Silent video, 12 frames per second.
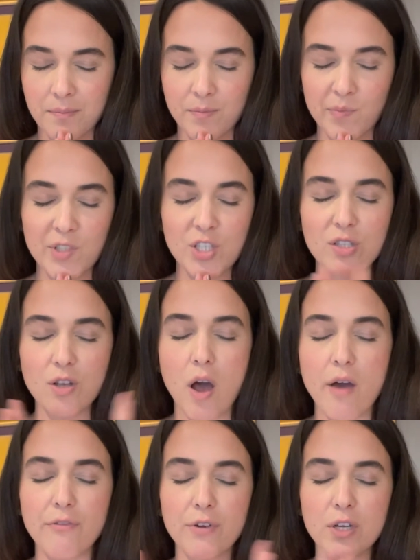and just
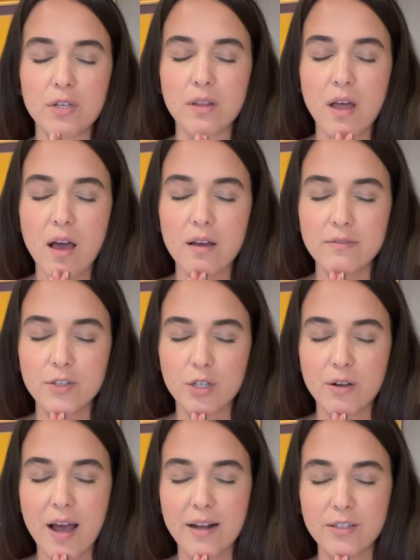offer your love, your
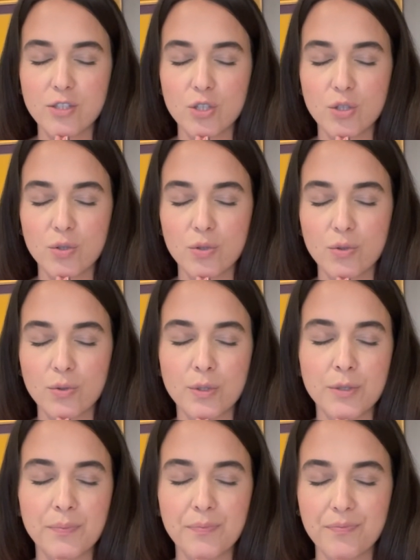
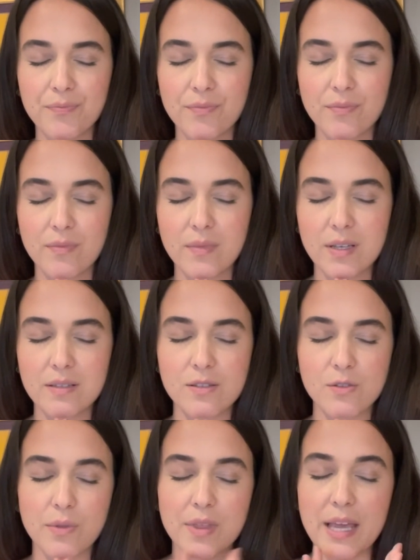gratitude.
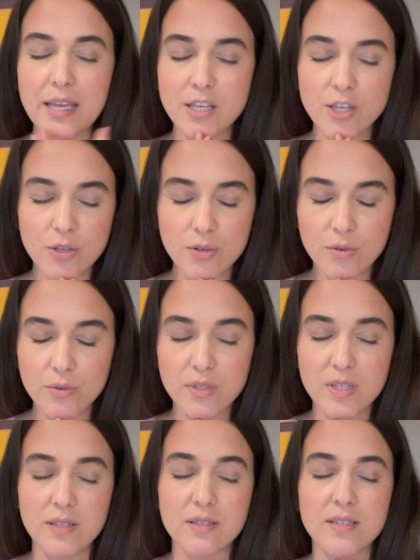So thank you
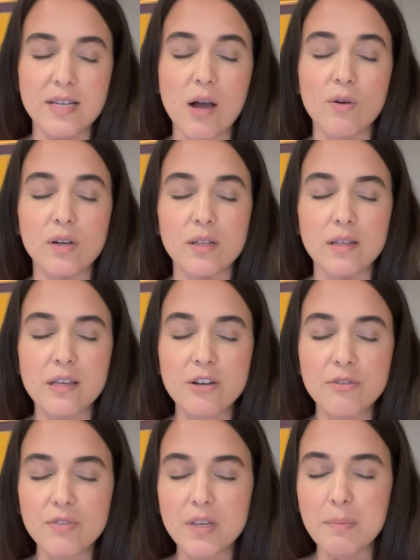to this Tao
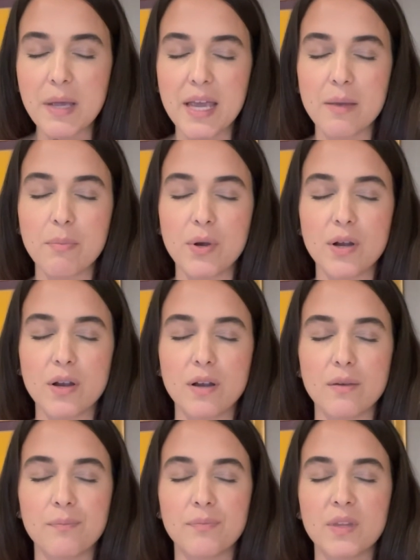calligraphy
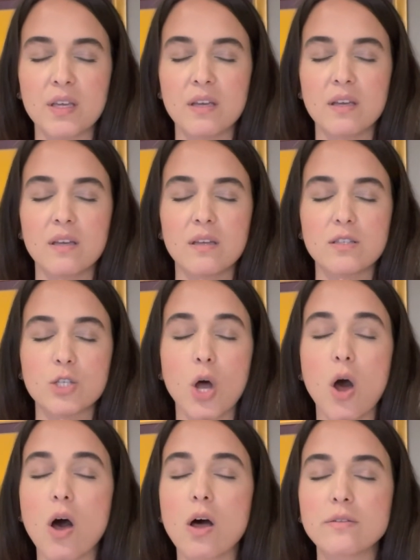paper, to
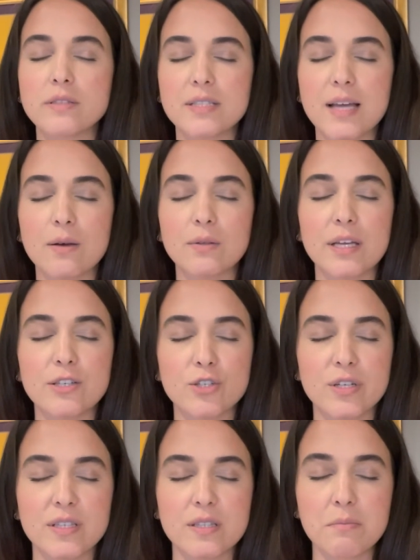all the Tao-like
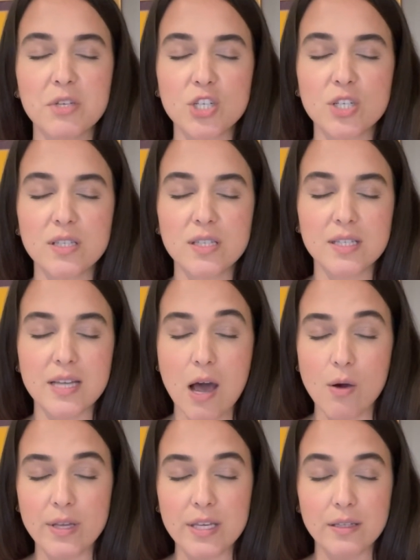transmissions,
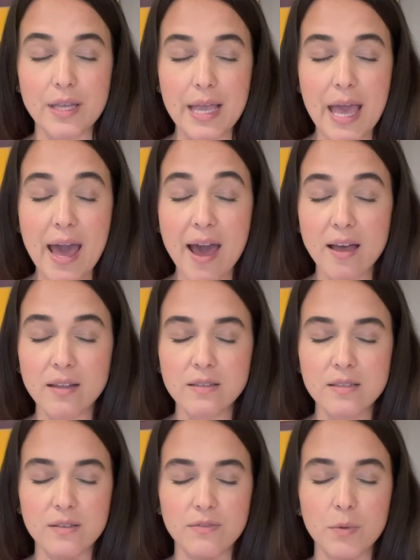Tao healing
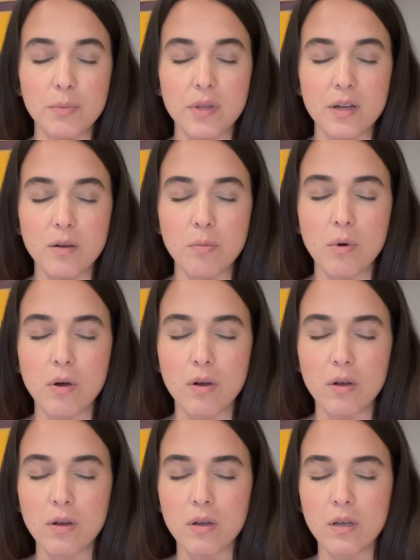hands if
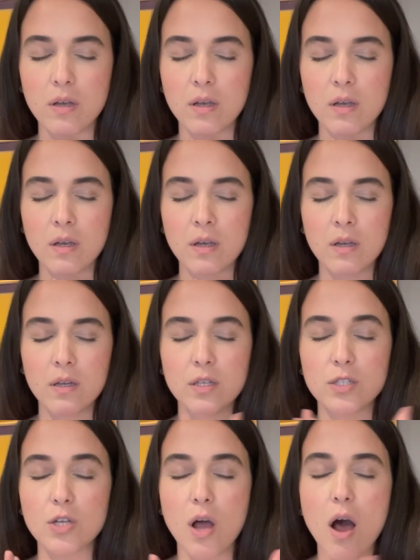applicable,
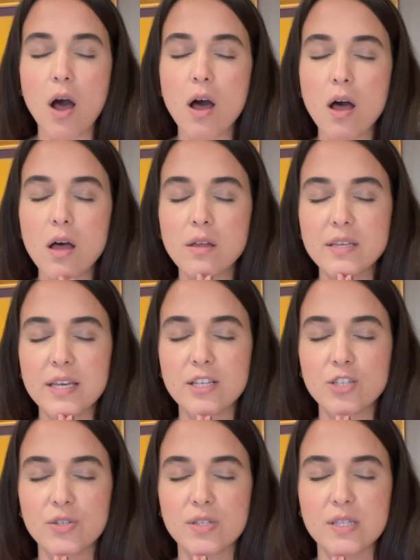to all the
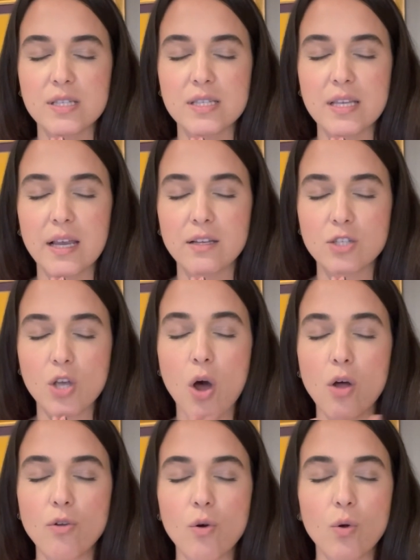angels and saints,
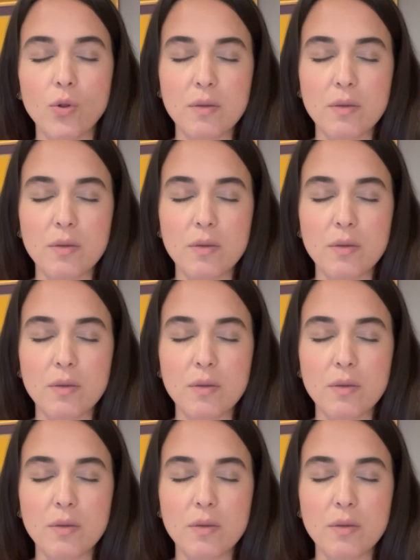all the holy